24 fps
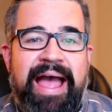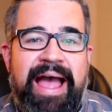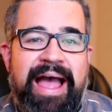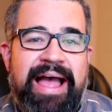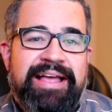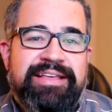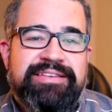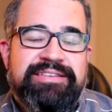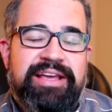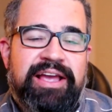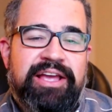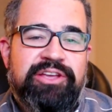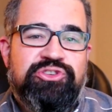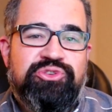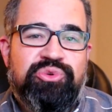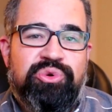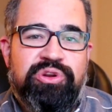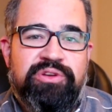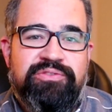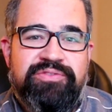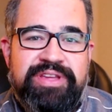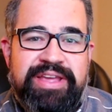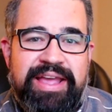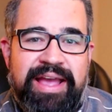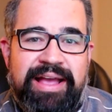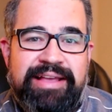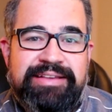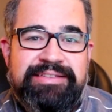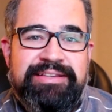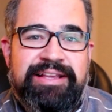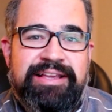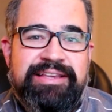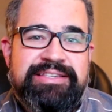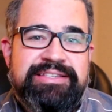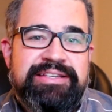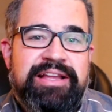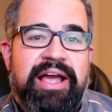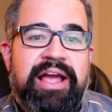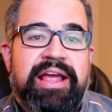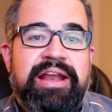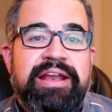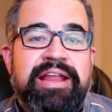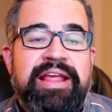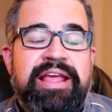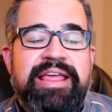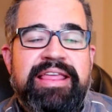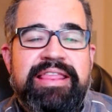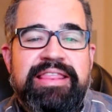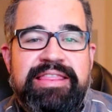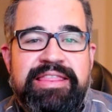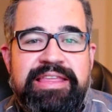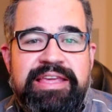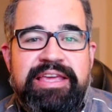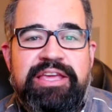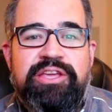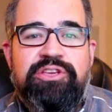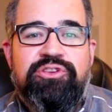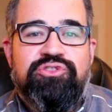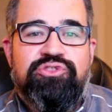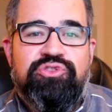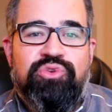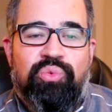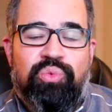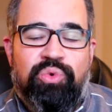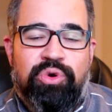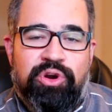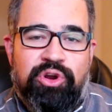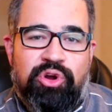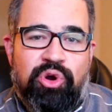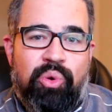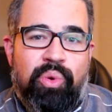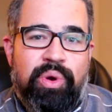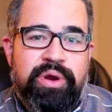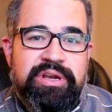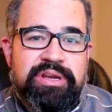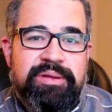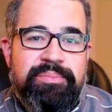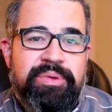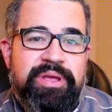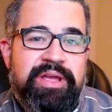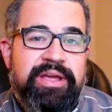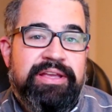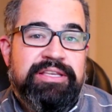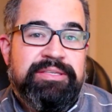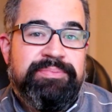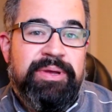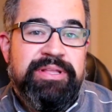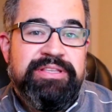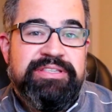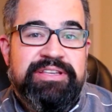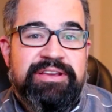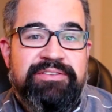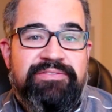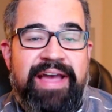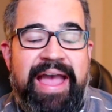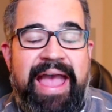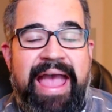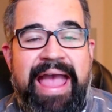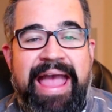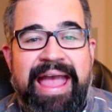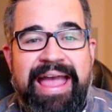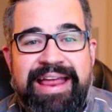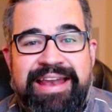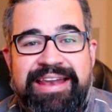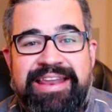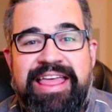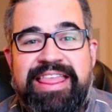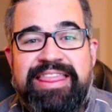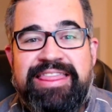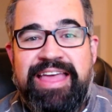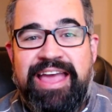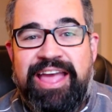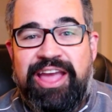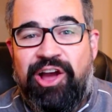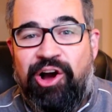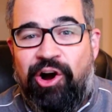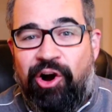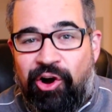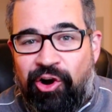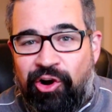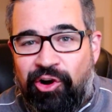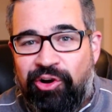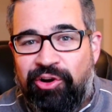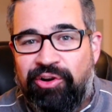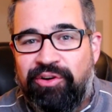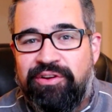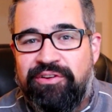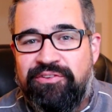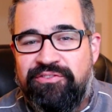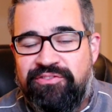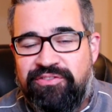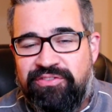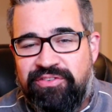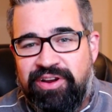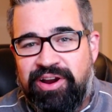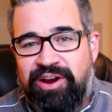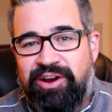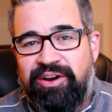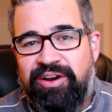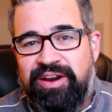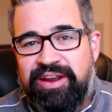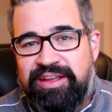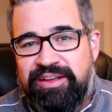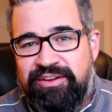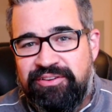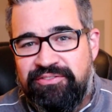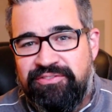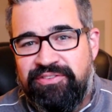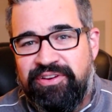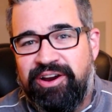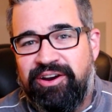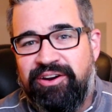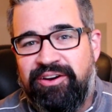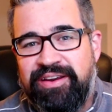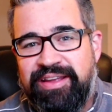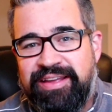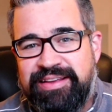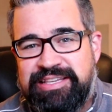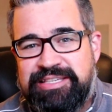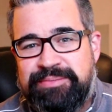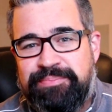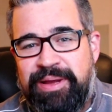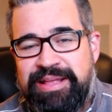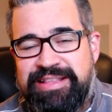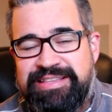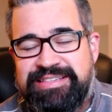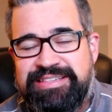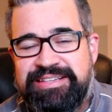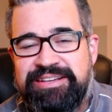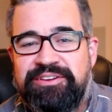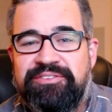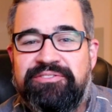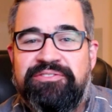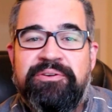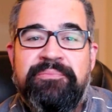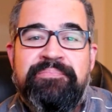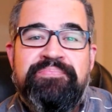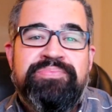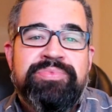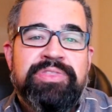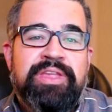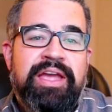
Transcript: As I sort of guessed last night, these were going to be expensive, and they are very, very expensive.